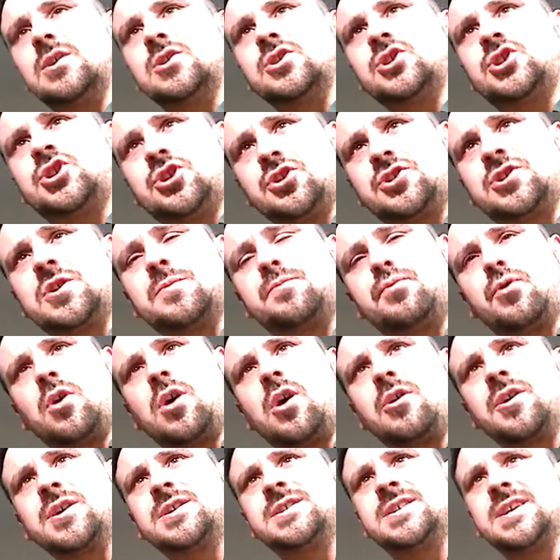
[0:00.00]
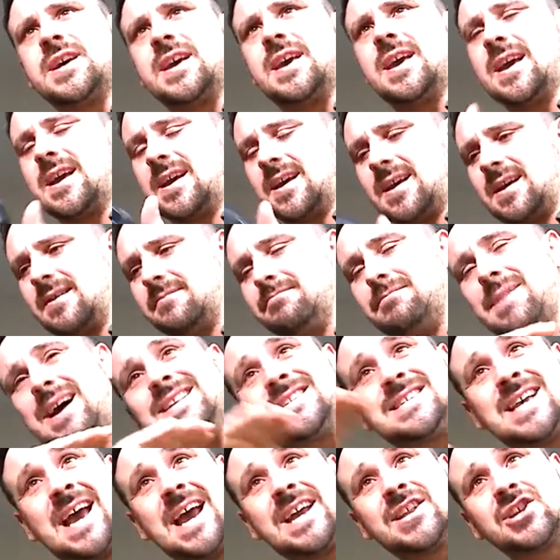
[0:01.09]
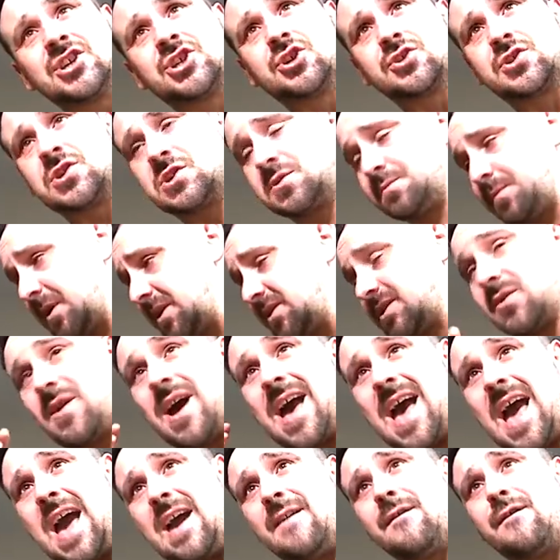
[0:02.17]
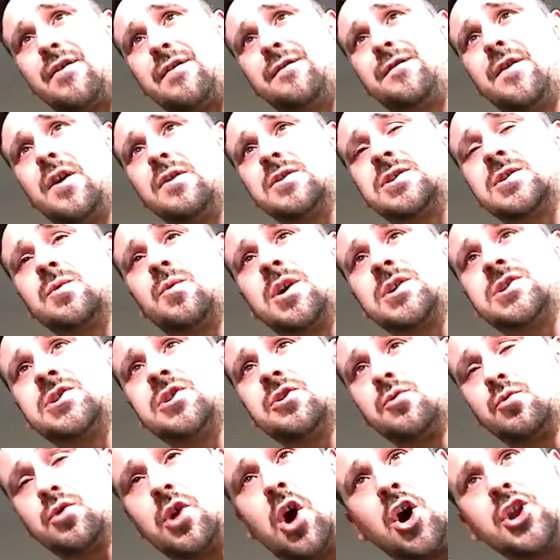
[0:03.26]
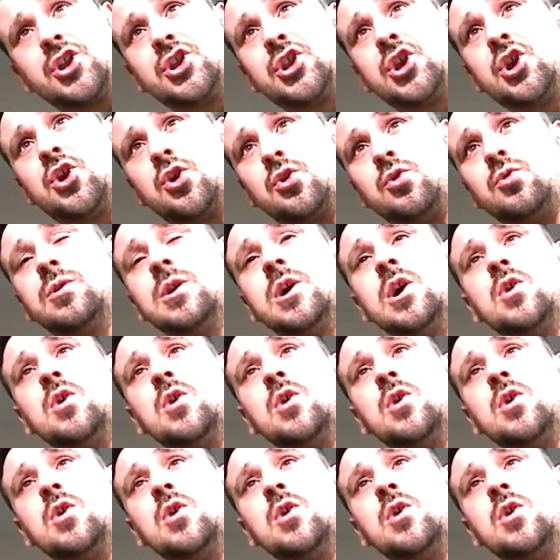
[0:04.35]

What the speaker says: shutter priority, maintain the shutter speed, so every photo I took I knew